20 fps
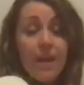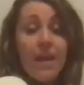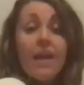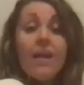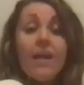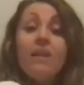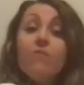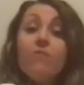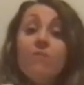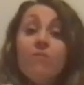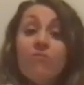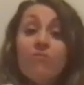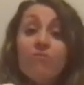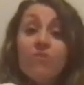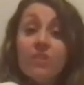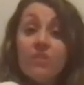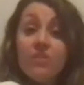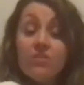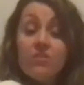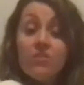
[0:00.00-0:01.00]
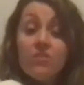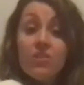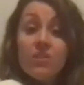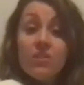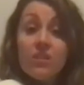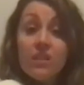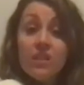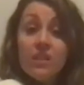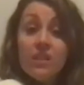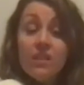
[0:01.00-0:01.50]
And if it feels
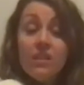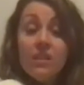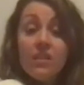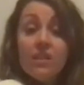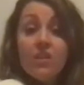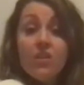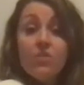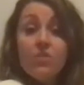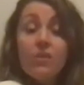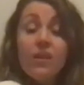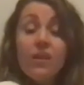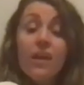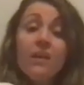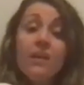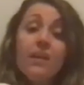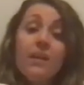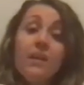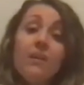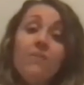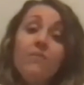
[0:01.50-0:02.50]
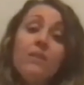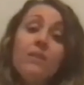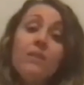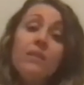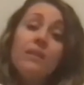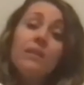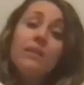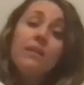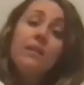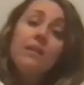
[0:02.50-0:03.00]
good, you can
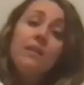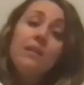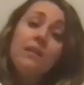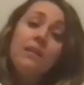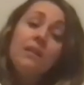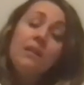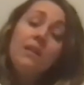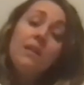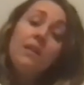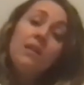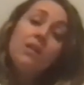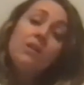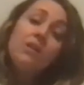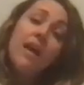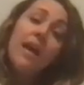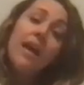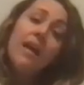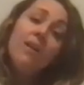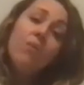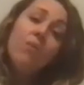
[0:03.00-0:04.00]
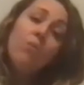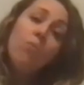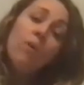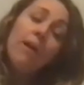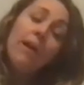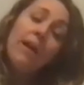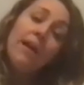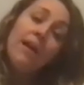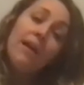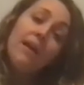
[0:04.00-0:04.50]
even lean your head
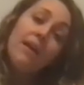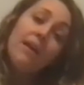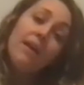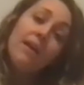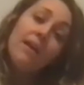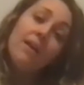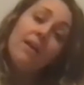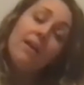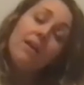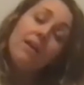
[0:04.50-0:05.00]
away